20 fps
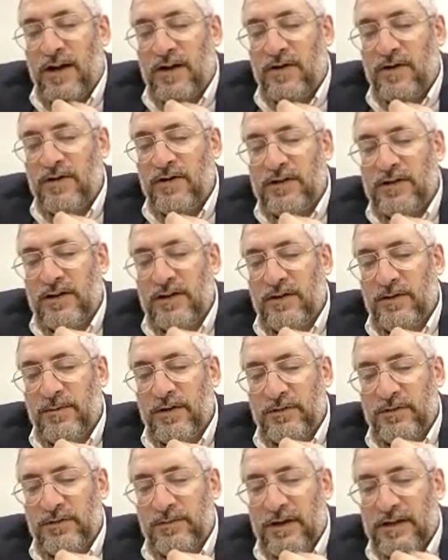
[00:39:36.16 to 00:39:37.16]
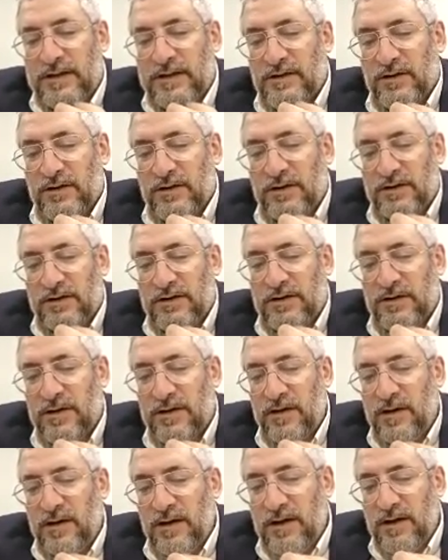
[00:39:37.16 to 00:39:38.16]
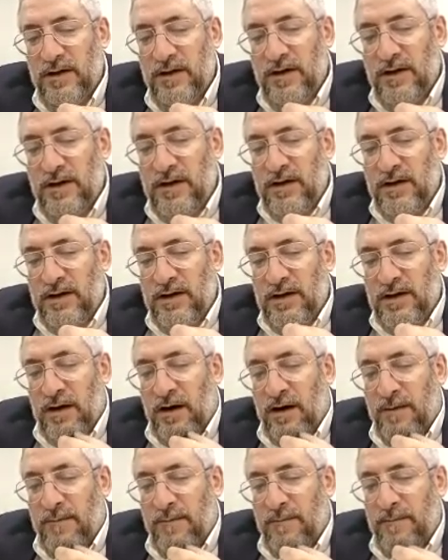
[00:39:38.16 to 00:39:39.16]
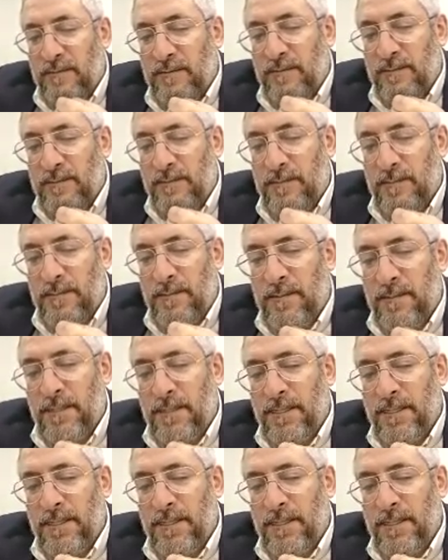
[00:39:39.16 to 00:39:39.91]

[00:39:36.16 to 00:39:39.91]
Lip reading: What can I curse that the Beis Shalom has accursed? Kel